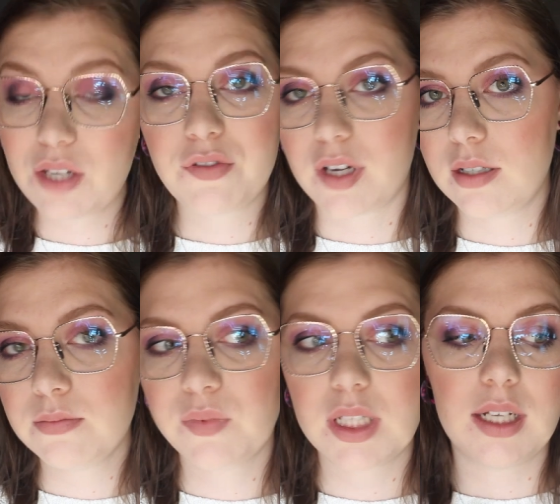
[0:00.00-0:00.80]
They're fine.
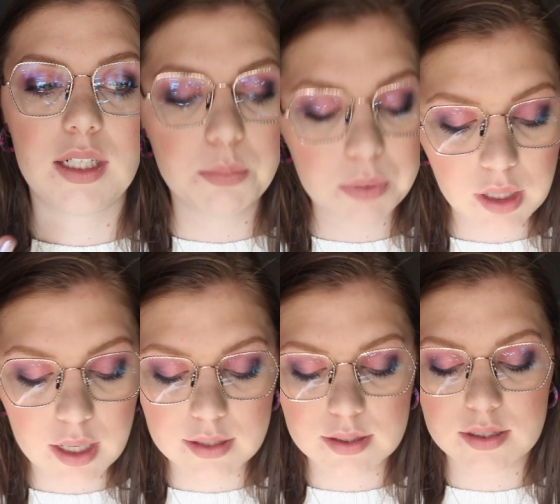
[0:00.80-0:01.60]
They're lip
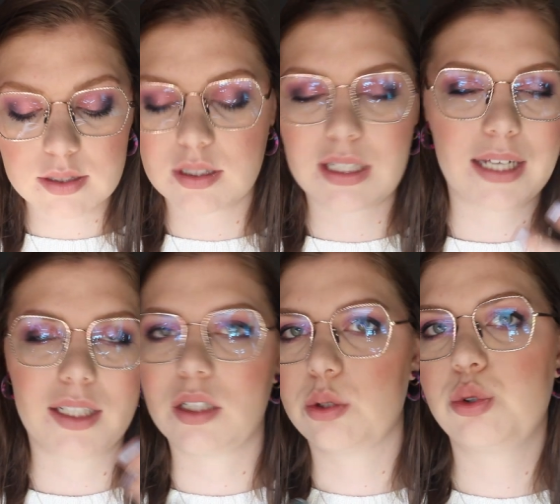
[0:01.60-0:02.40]
glosses,
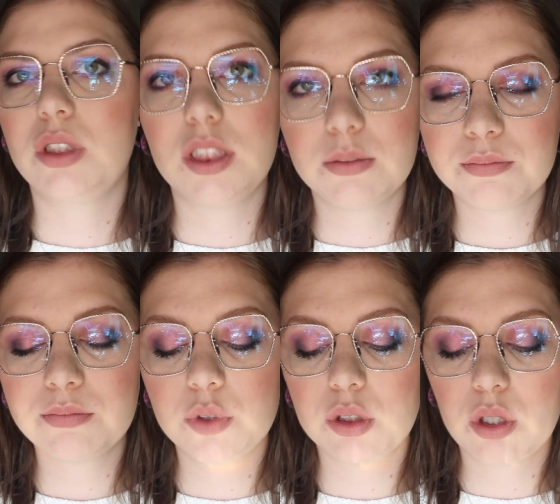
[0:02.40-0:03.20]
like a cream, you